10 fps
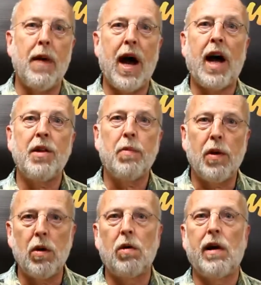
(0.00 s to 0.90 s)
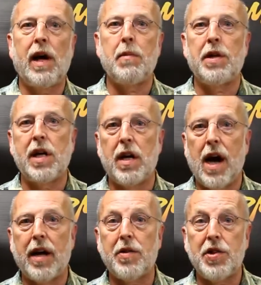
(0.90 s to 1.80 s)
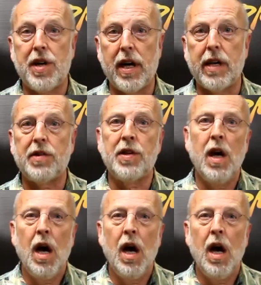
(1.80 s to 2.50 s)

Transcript: math program in the United States.